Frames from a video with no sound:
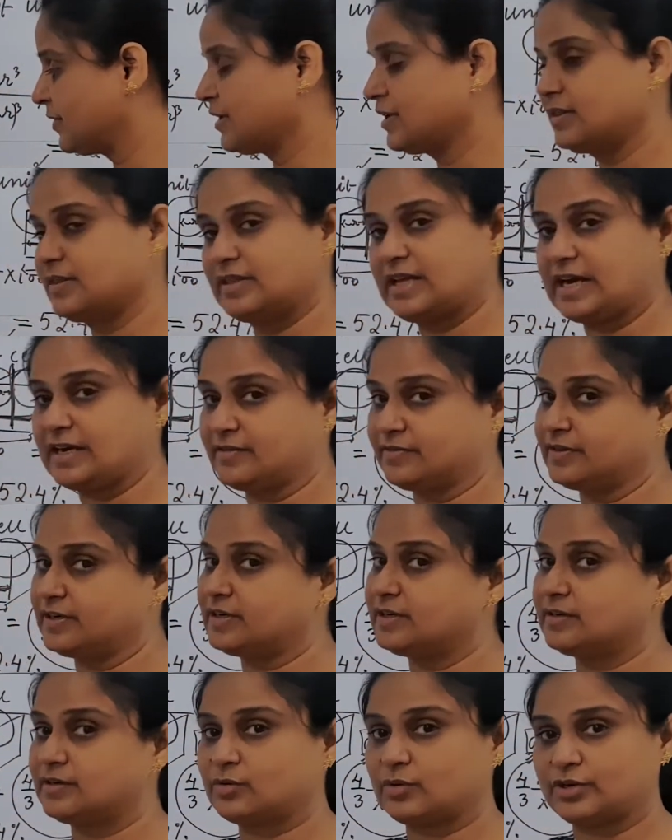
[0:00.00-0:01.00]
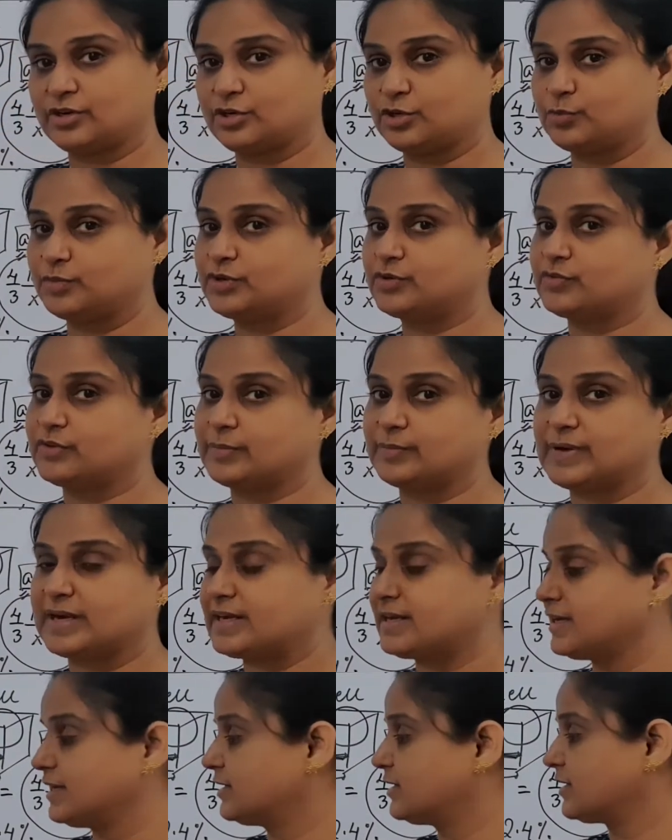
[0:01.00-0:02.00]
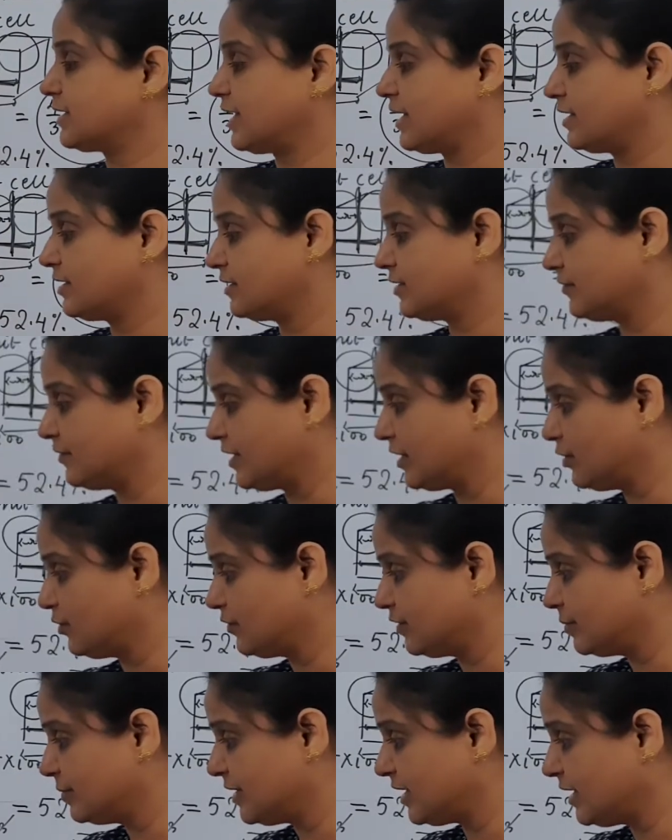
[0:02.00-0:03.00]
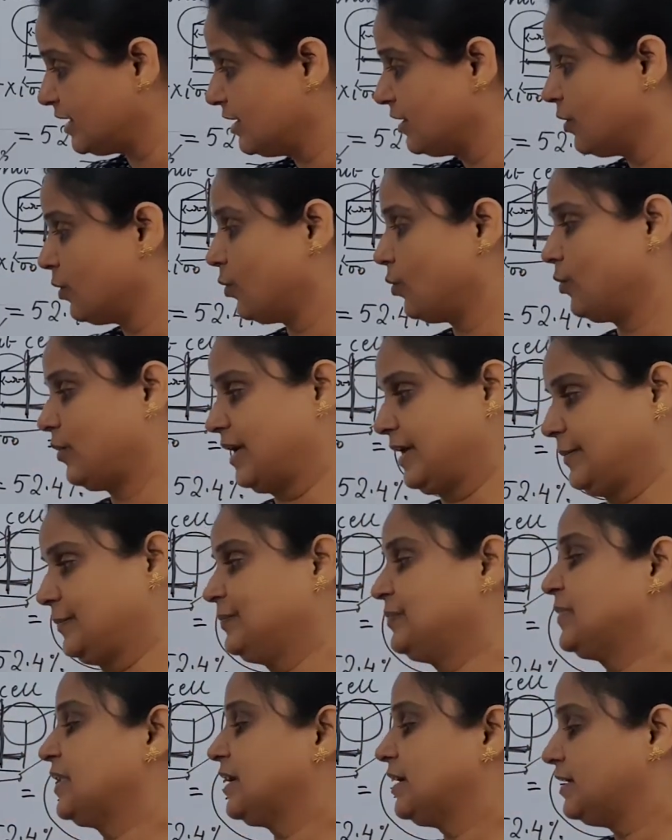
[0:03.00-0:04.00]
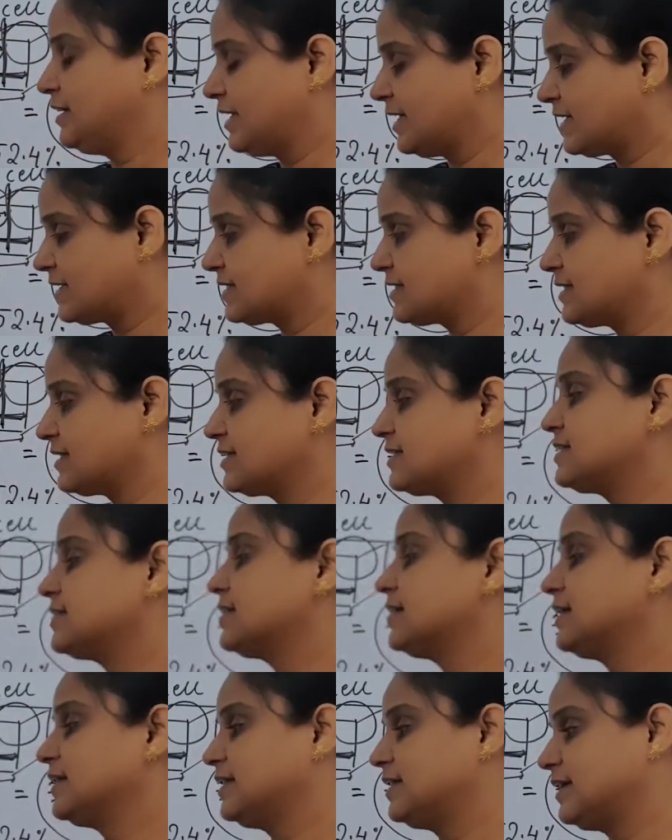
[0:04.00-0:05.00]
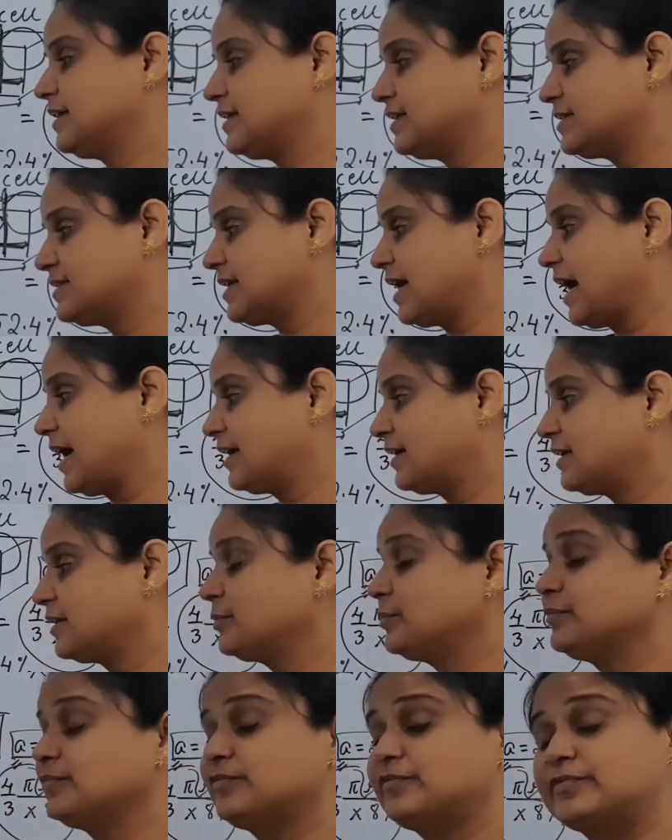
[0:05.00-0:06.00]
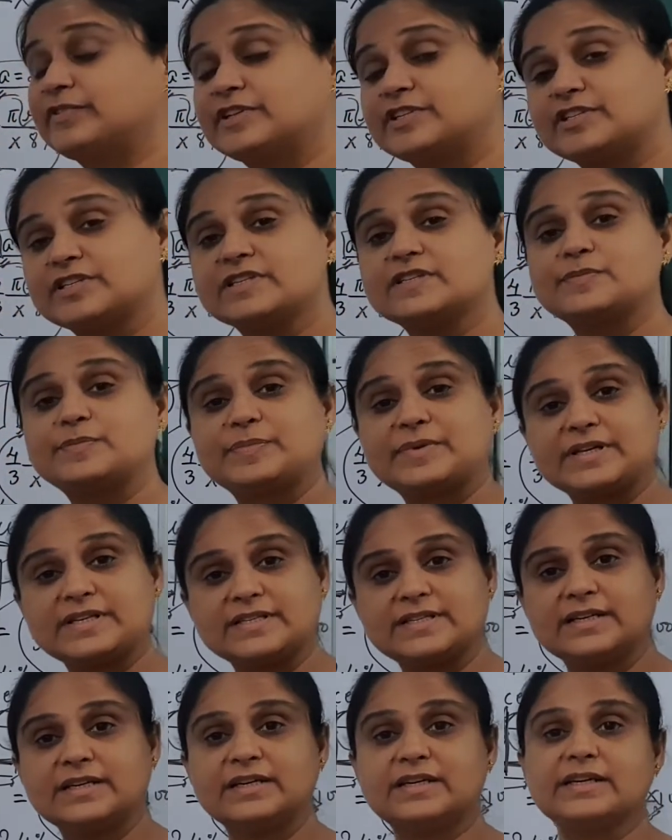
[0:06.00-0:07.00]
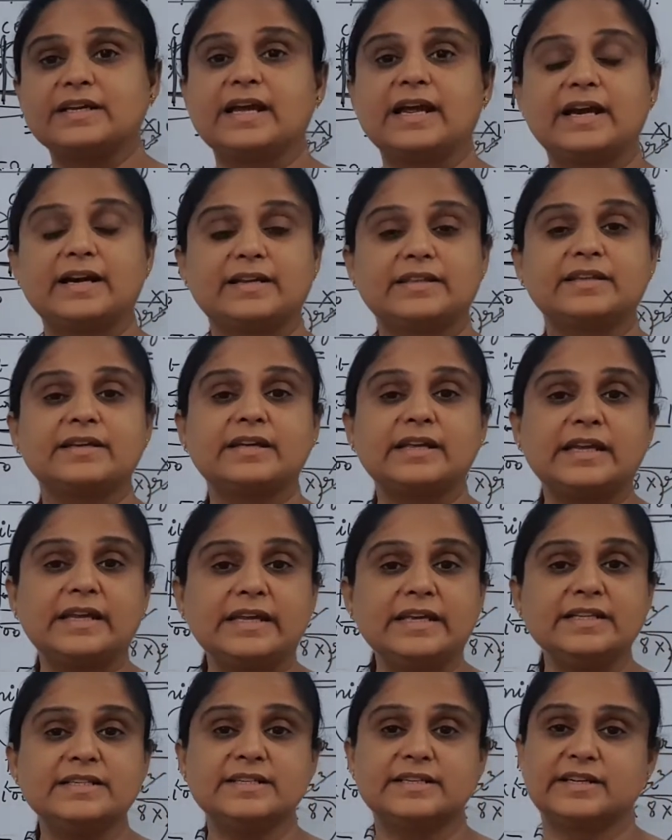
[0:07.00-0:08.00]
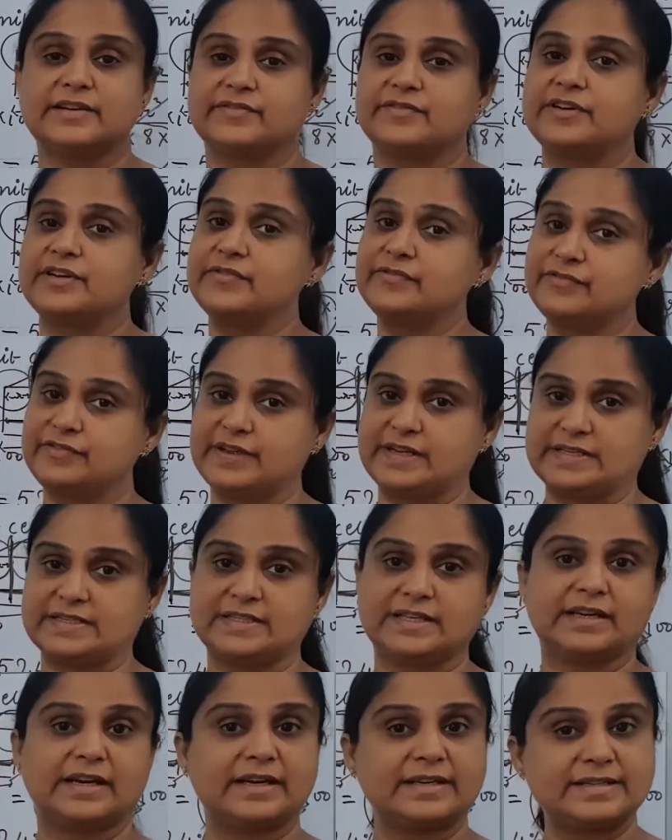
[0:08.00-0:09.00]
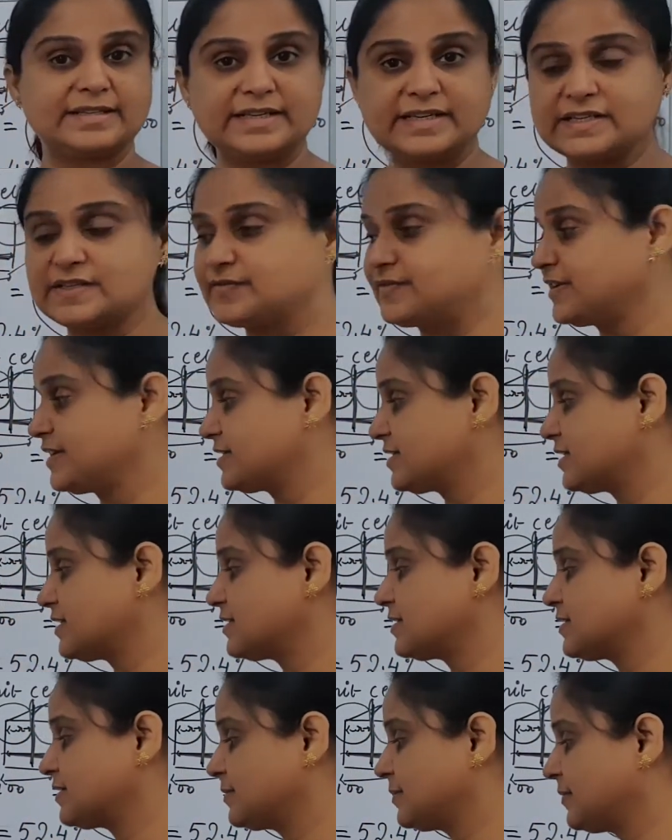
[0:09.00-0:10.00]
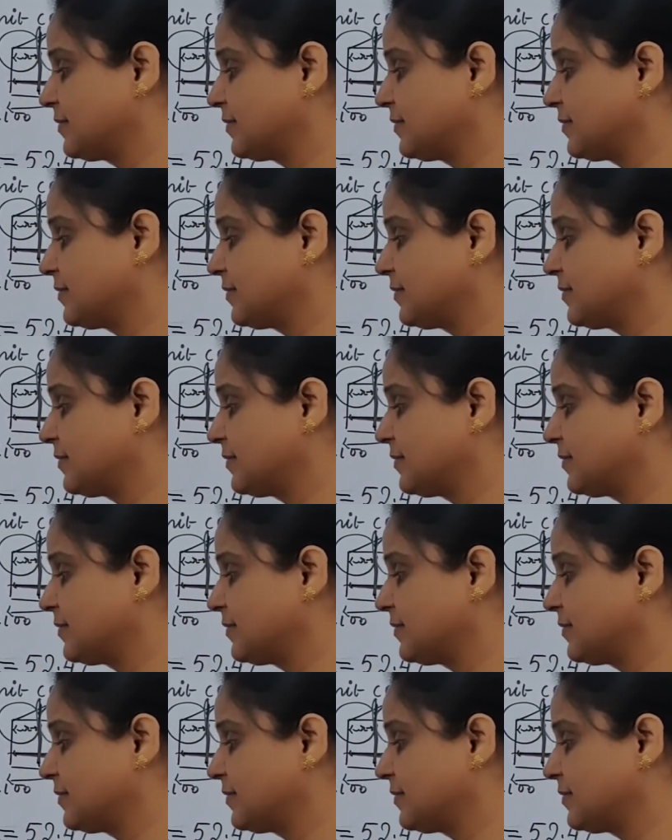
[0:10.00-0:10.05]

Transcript: that will contribute 1 by 8 and the value will be 1. Next is there is atom which is present at each and every phase. There are 6 phases